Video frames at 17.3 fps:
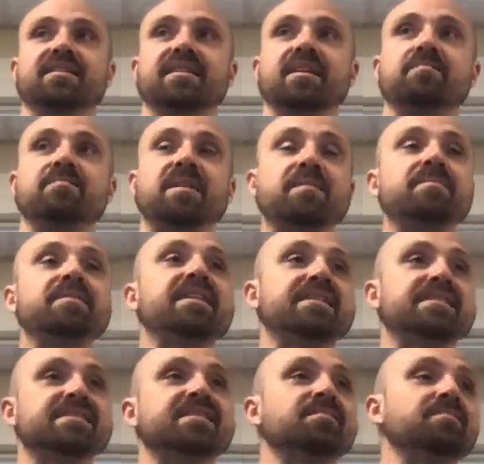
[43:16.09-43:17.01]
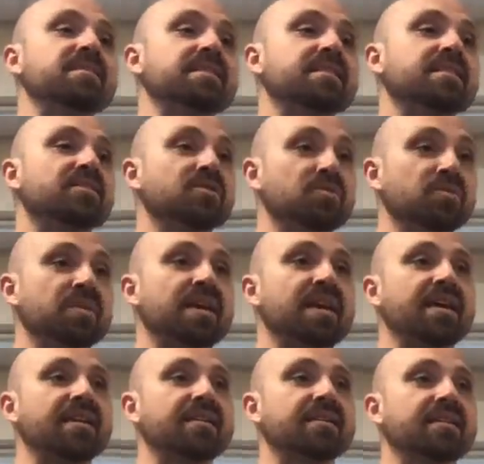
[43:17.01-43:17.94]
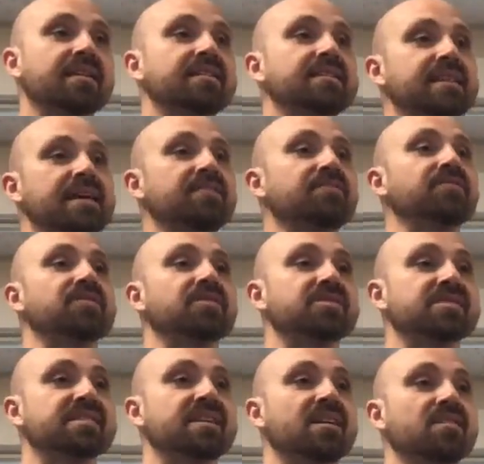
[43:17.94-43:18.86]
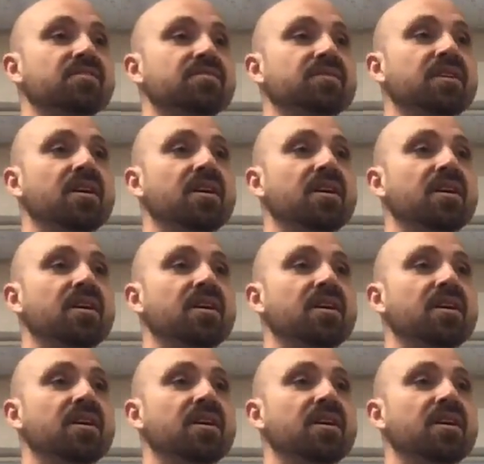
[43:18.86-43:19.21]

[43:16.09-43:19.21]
And maybe that's something that you can take for yourself